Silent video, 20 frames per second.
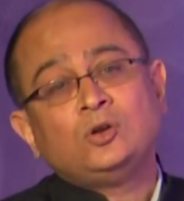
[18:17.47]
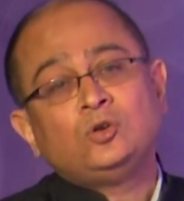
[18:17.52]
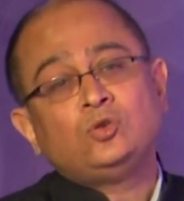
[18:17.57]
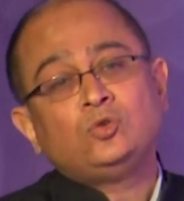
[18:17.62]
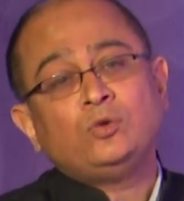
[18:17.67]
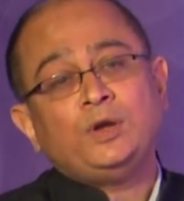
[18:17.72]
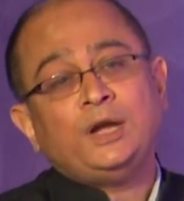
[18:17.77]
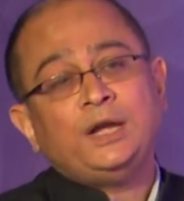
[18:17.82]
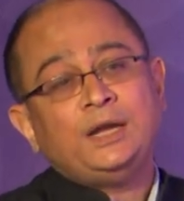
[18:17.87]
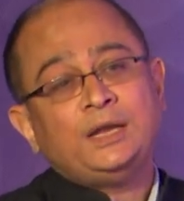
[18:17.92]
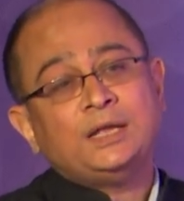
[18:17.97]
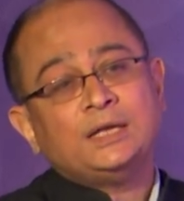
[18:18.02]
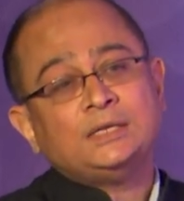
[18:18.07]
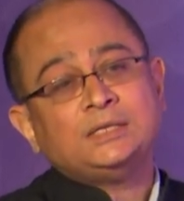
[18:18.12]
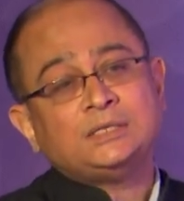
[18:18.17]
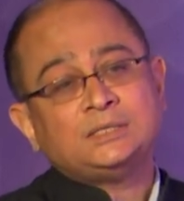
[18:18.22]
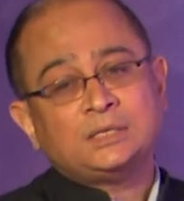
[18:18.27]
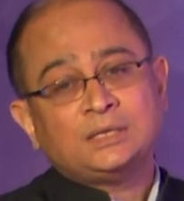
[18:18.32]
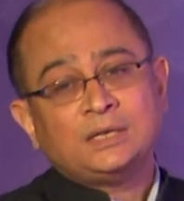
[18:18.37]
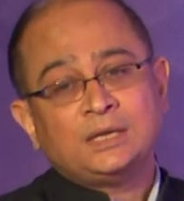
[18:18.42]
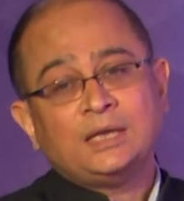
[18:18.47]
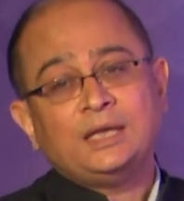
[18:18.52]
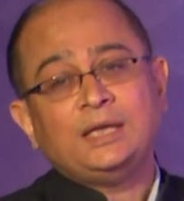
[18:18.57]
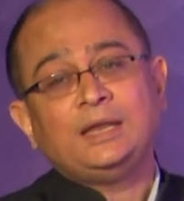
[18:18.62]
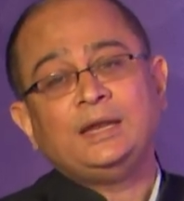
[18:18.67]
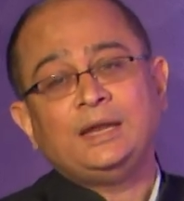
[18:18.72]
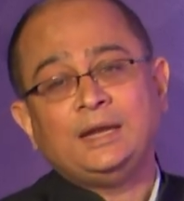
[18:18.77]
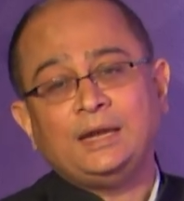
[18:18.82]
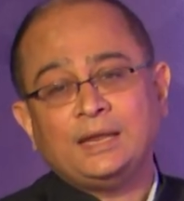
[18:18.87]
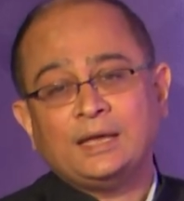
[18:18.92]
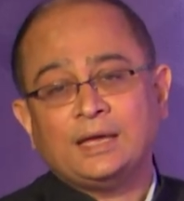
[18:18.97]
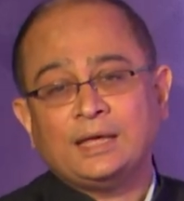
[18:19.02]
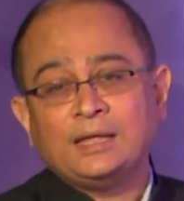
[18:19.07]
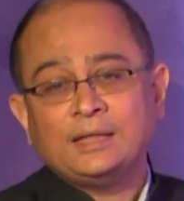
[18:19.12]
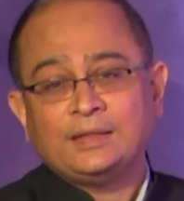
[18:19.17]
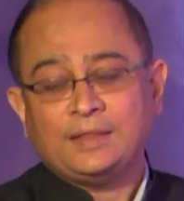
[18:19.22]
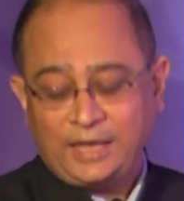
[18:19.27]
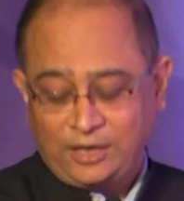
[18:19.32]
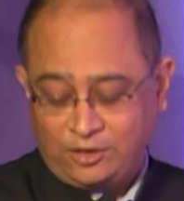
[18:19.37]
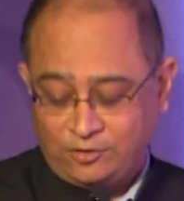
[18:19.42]
to Indians in India.
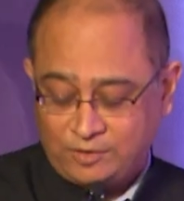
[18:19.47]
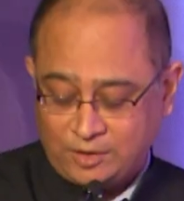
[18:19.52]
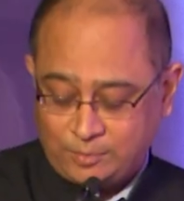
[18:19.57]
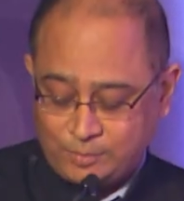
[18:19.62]
Thank you very